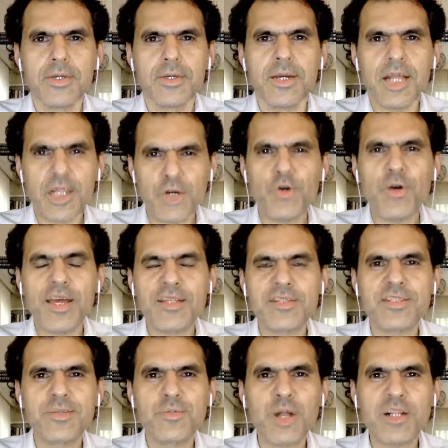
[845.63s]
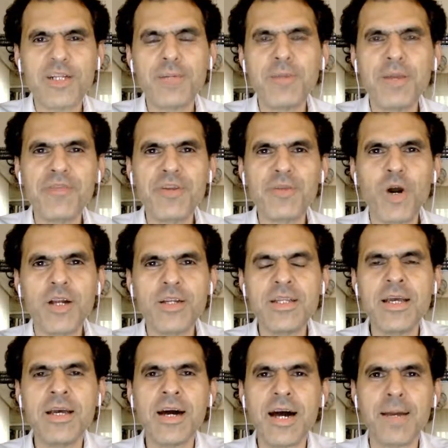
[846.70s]
Hello and welcome everyone.
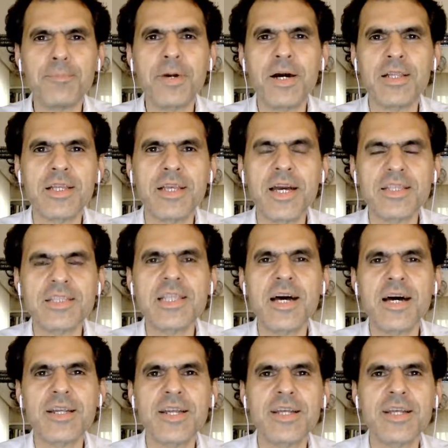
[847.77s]
I'm Ali Aslan,